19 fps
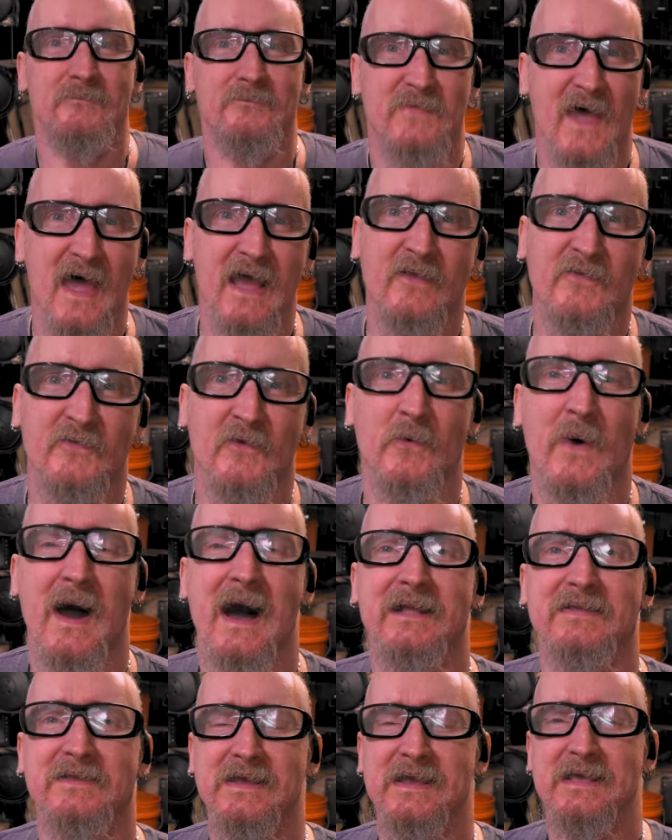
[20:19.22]
Thanks for
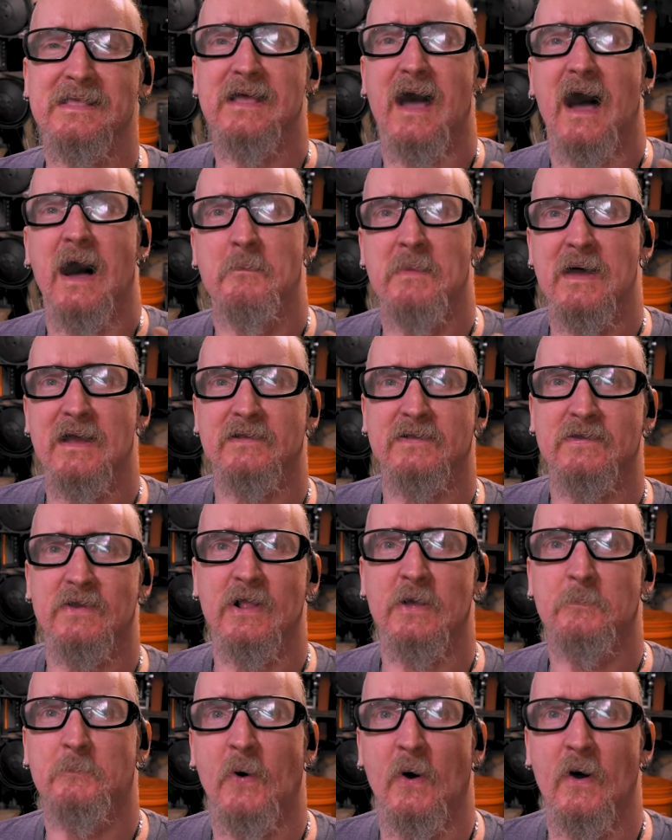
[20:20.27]
watching. I'll make
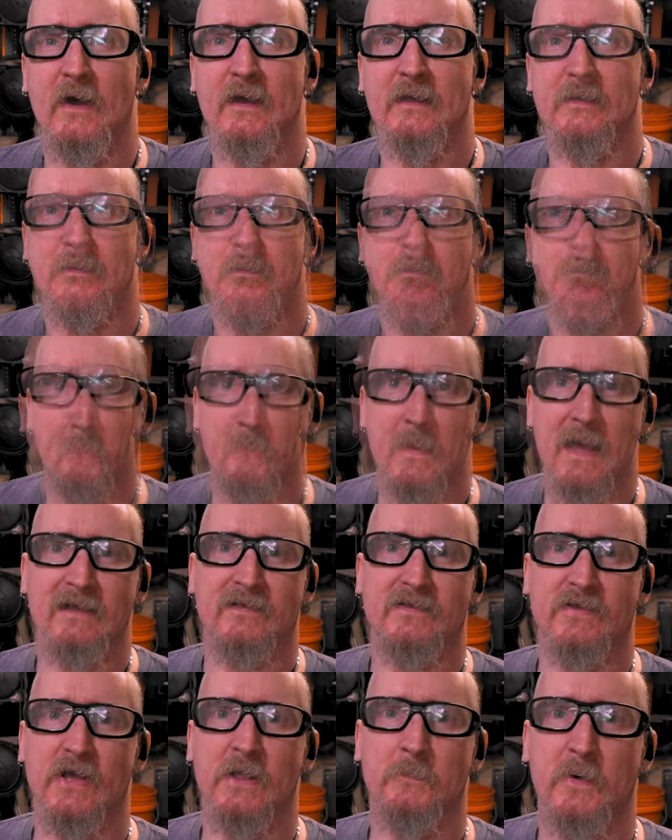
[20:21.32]
sure to put I'll make
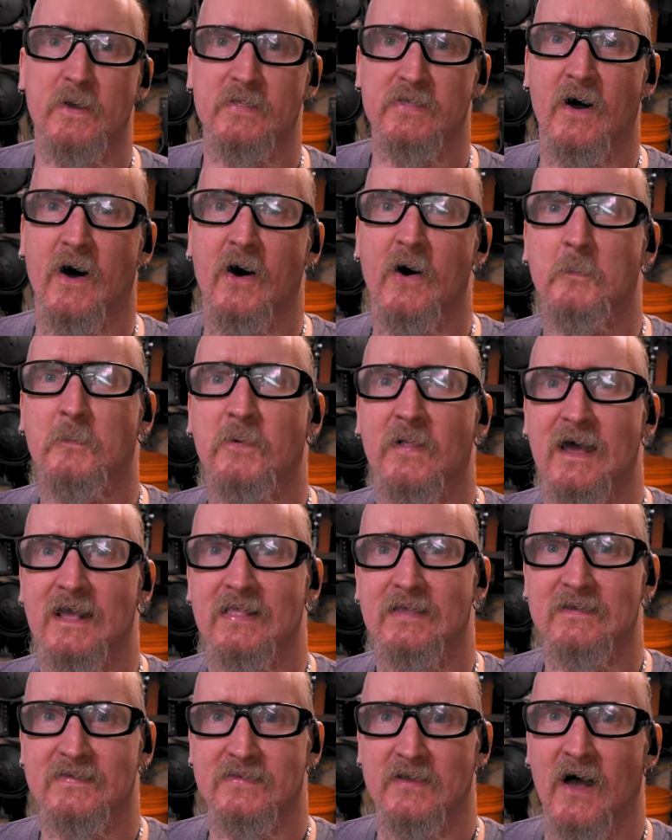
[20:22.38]
sure to put the whole
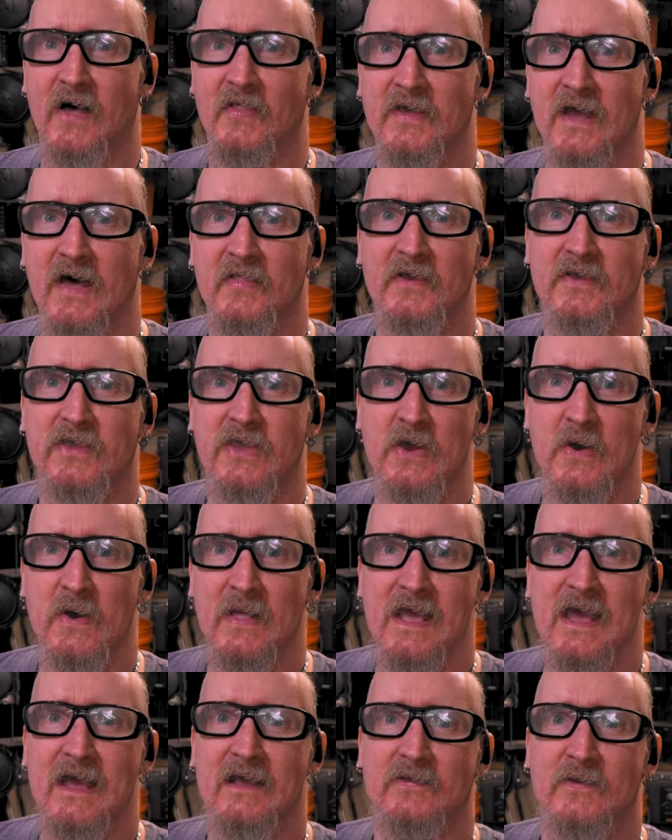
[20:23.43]
playlist to all the other
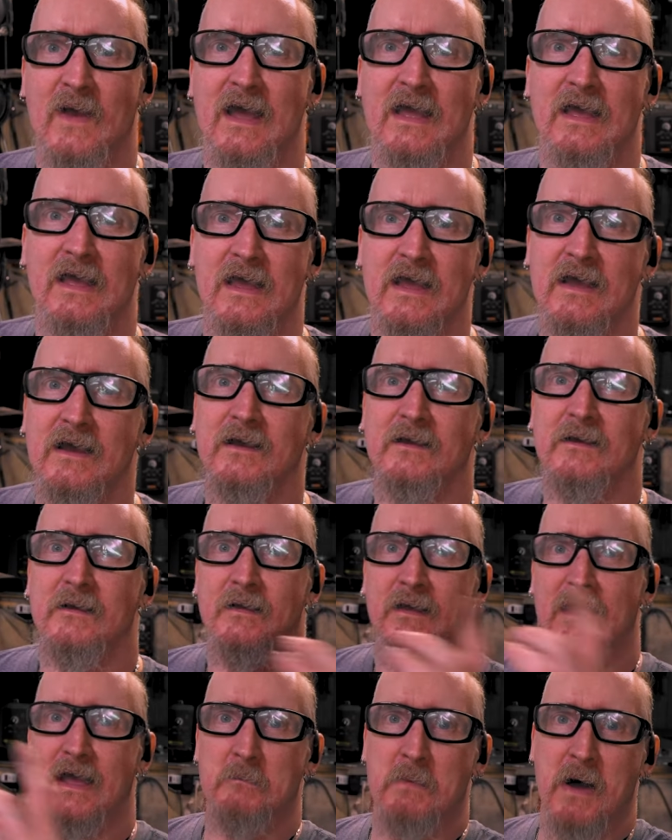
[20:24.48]
Q&As right here
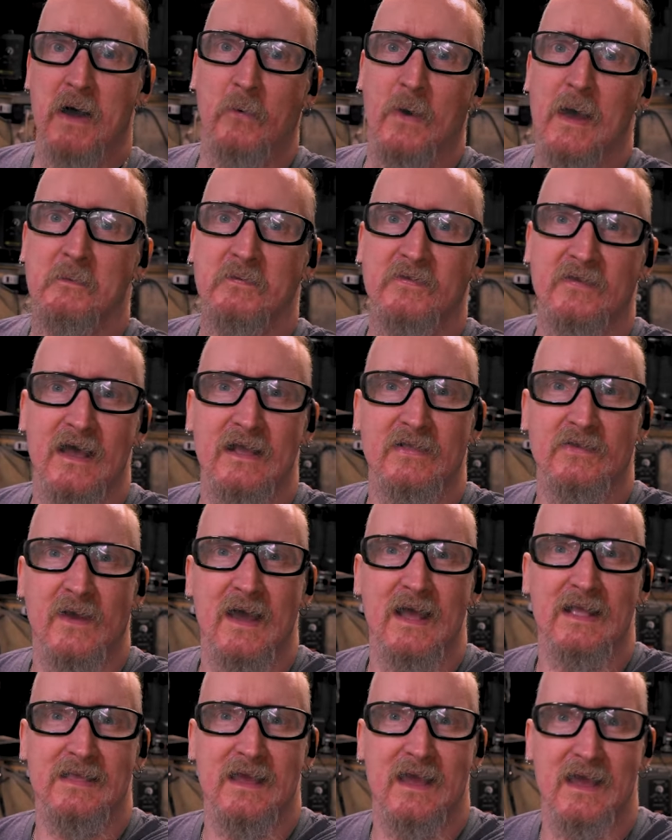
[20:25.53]
and my website's
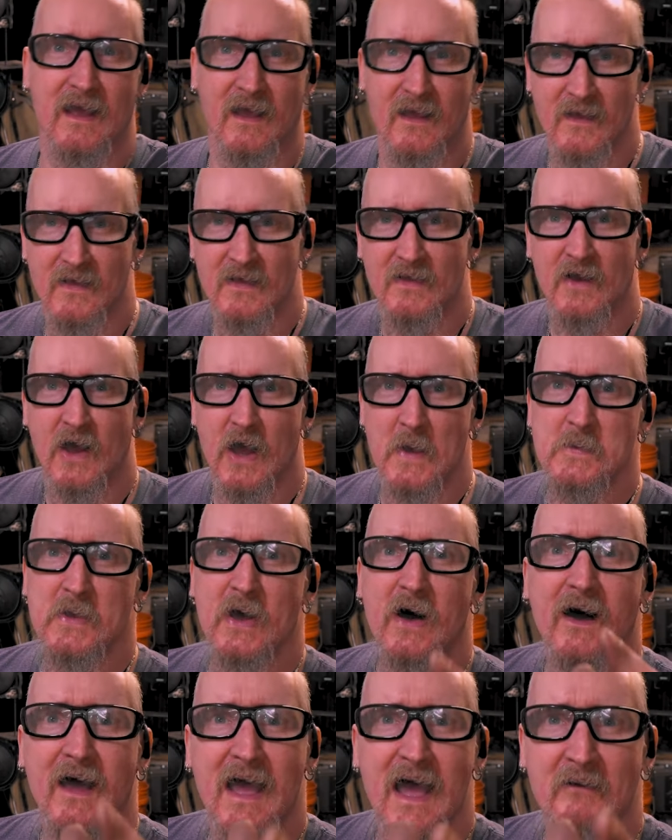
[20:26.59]
right there. Hope
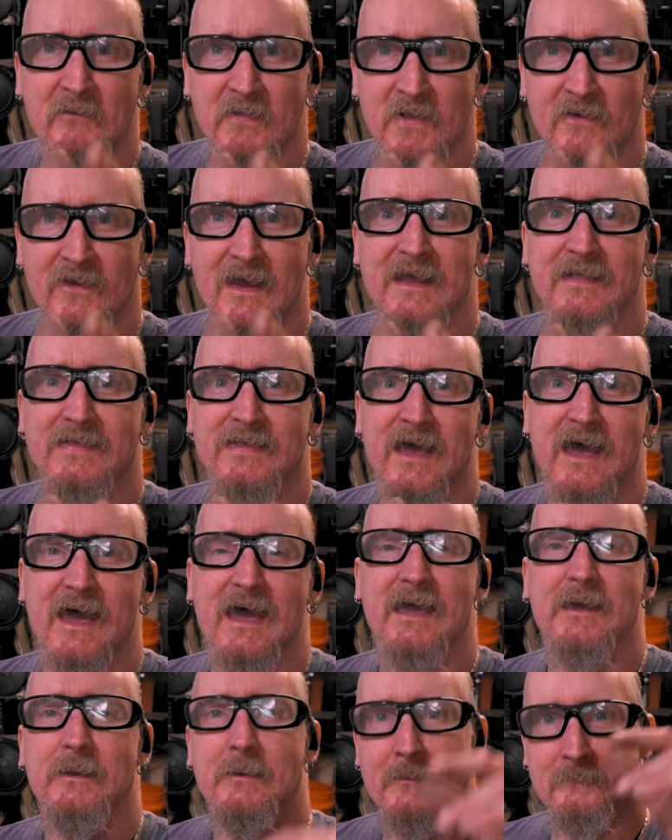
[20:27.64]
y'all having a great
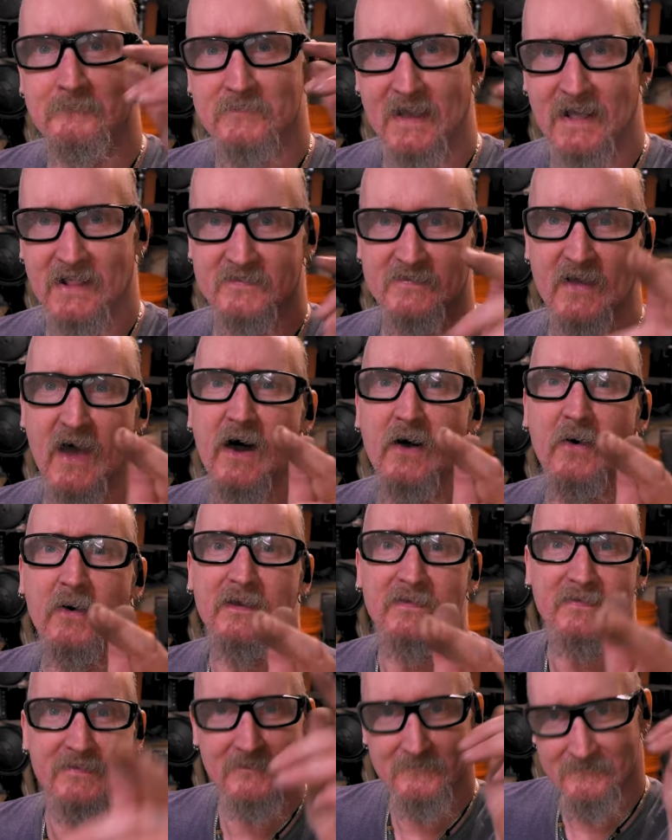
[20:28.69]
day. And as
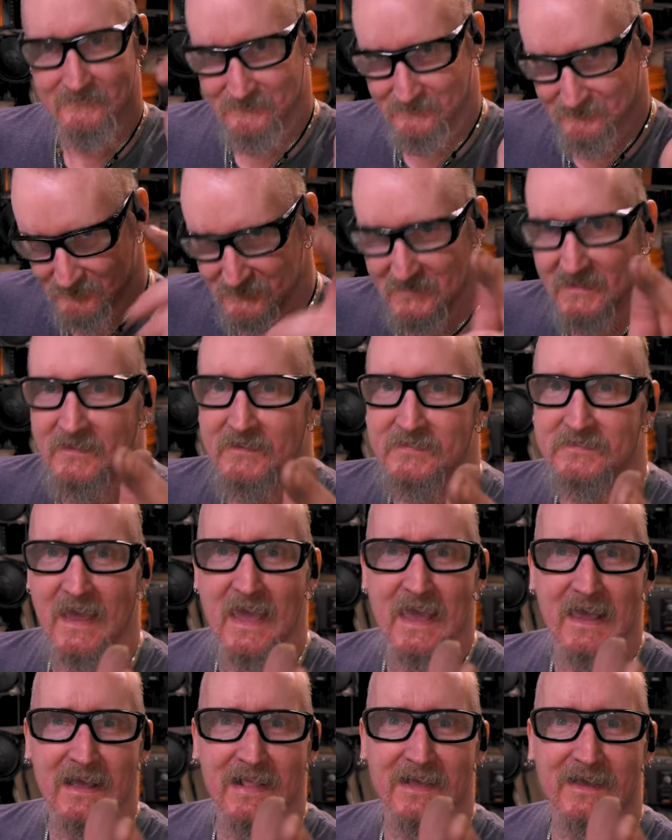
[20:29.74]
always,
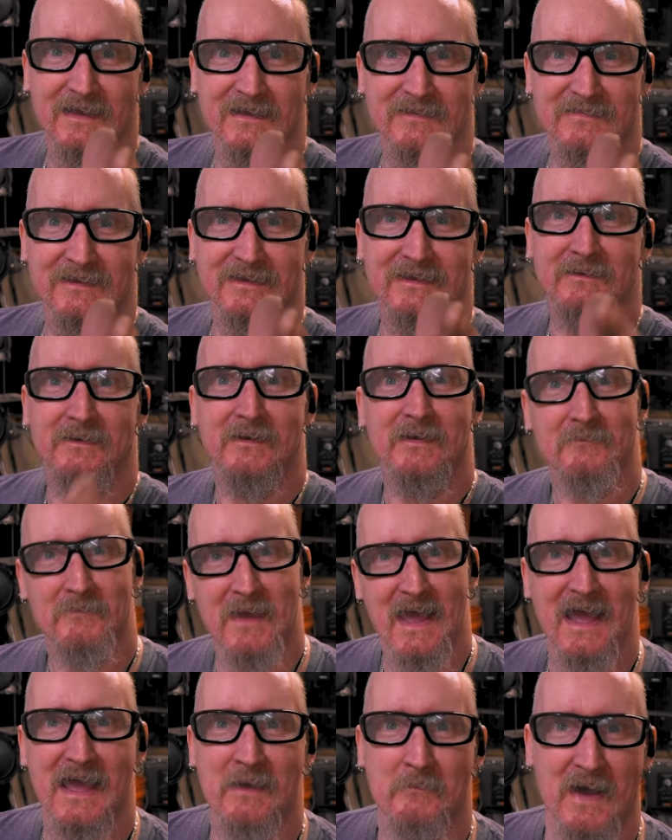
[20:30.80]
take it easy.
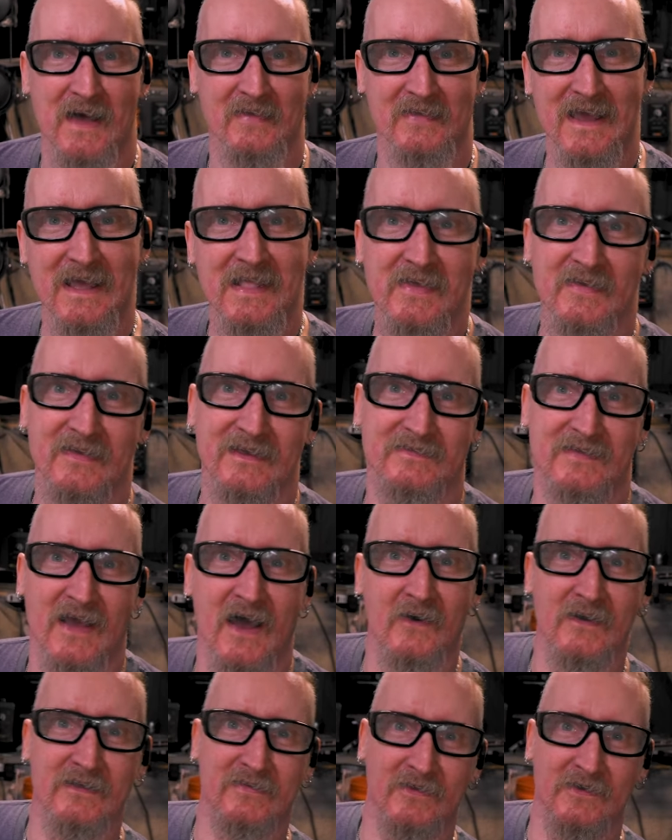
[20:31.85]
Man, by the end of these, I
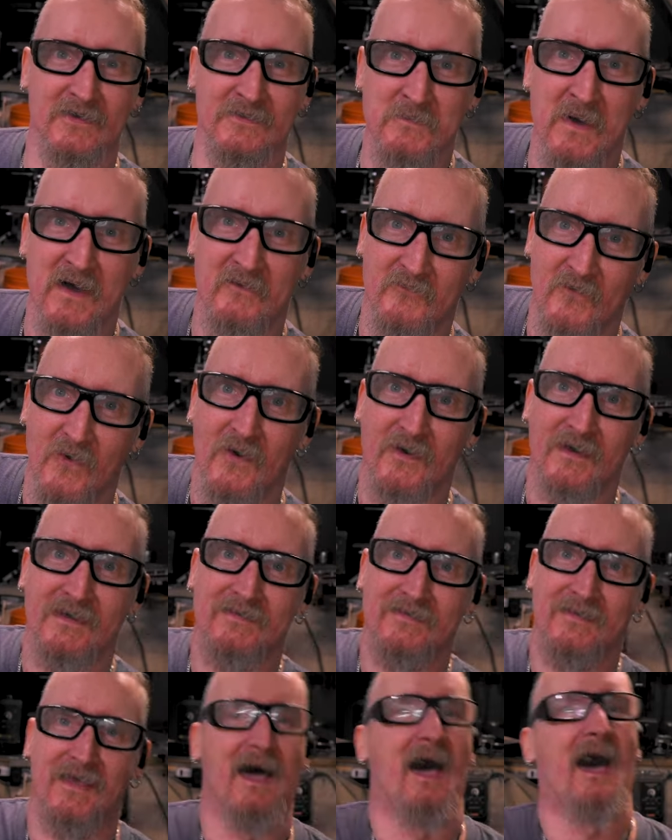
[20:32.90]
always lose my
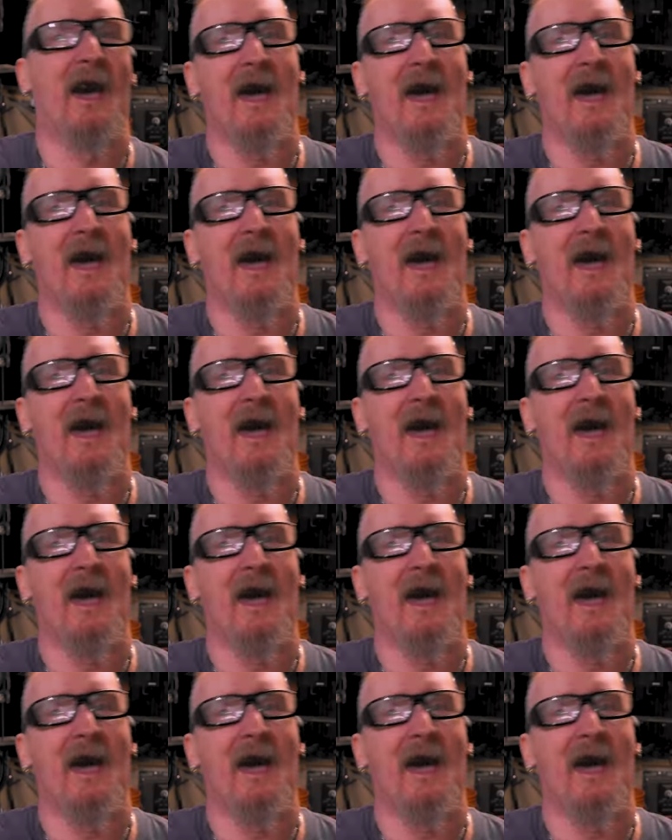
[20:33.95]
voice.